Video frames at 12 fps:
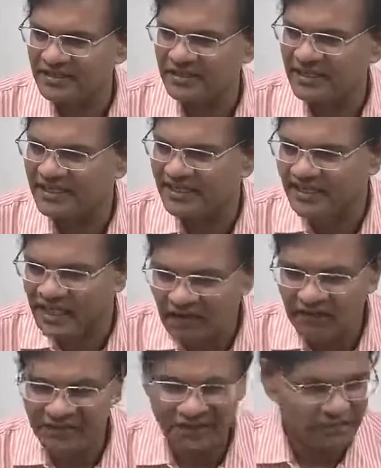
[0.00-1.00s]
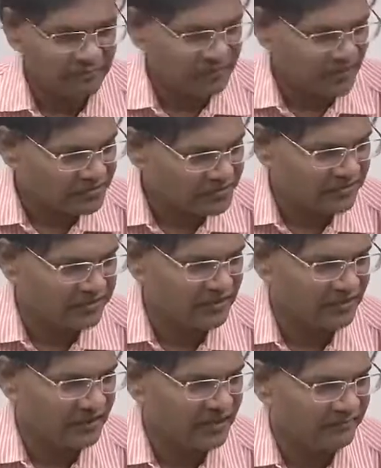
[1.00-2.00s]
how you have passed this
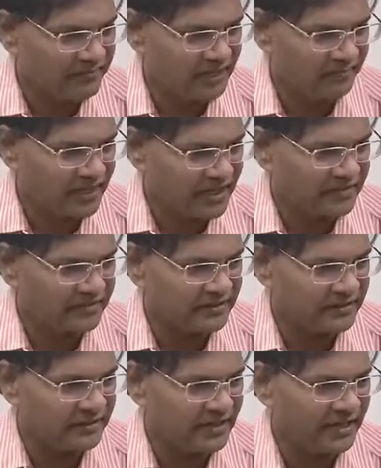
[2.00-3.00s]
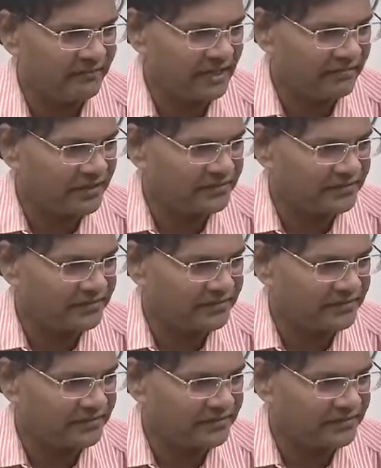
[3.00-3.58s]
Pmla amendments.